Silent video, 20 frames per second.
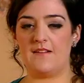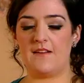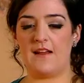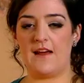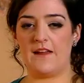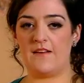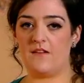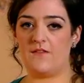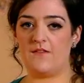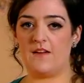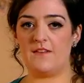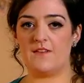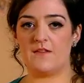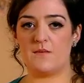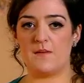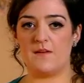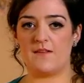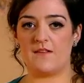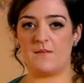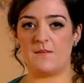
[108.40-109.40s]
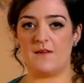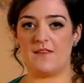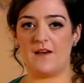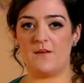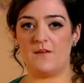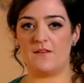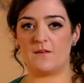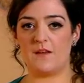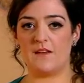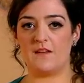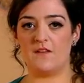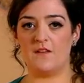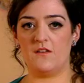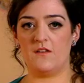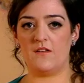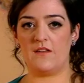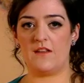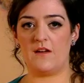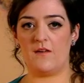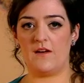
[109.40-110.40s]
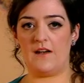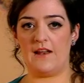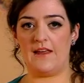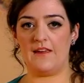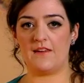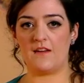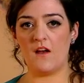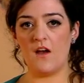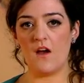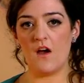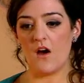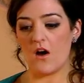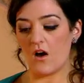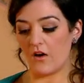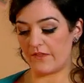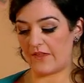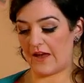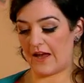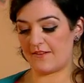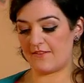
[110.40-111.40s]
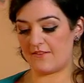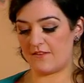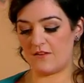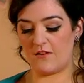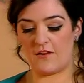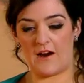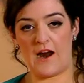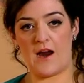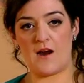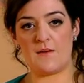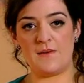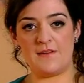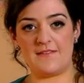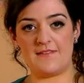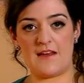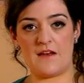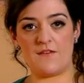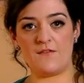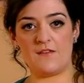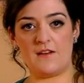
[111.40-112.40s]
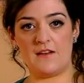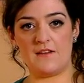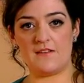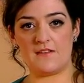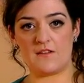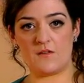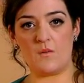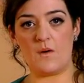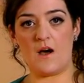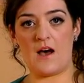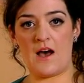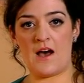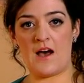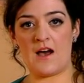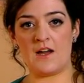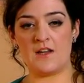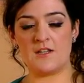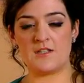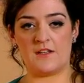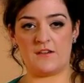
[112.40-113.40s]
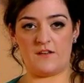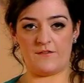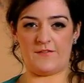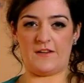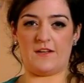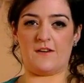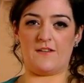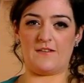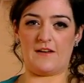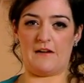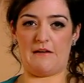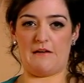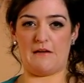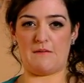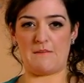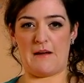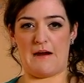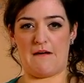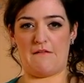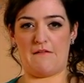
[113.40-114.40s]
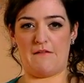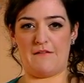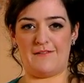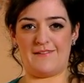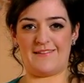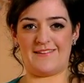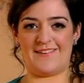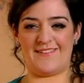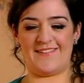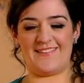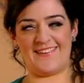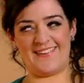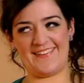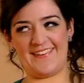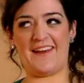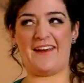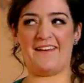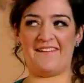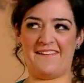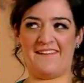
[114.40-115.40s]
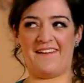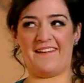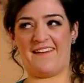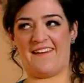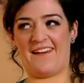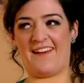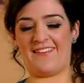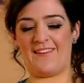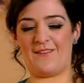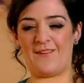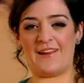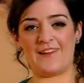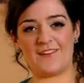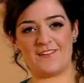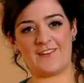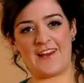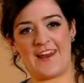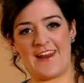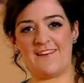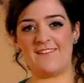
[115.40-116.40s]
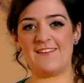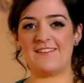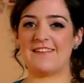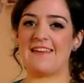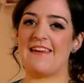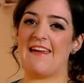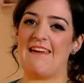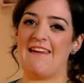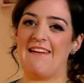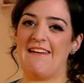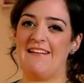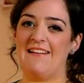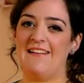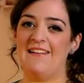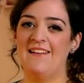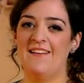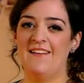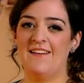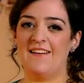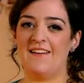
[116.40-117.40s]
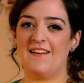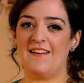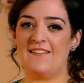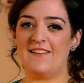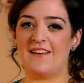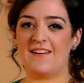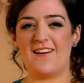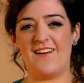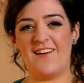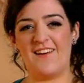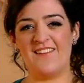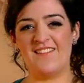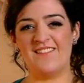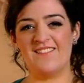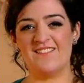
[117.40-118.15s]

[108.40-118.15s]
a lot of the vegetables on me. That was quite good. You know, they were like, your arm is definitely squash and your fingers are little marrows. And I was like, yeah. And they were like, and your hair is kale. And I was like, oh.